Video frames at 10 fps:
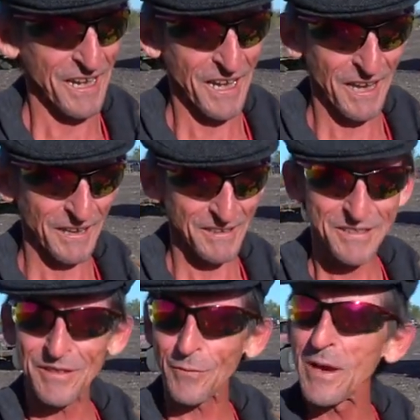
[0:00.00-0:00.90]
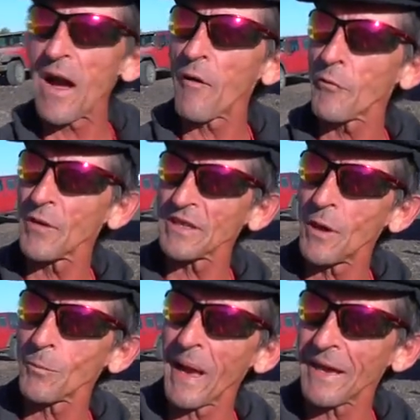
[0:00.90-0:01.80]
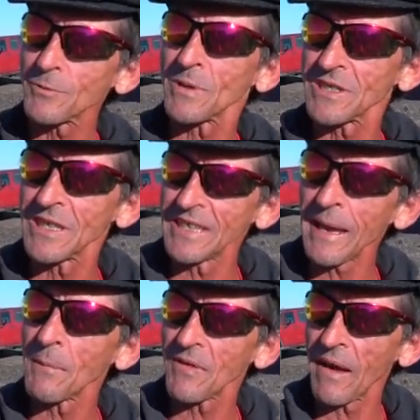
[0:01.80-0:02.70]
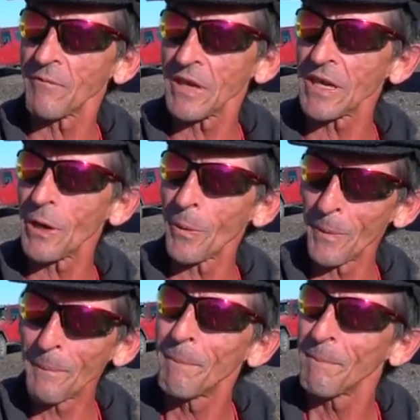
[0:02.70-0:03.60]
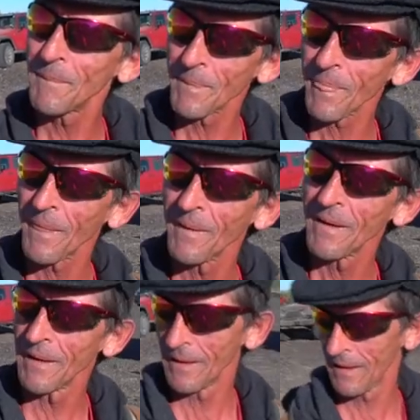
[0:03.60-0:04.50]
yeah. So three off grid nomads was the name of that video. Yes, three off grid nomads,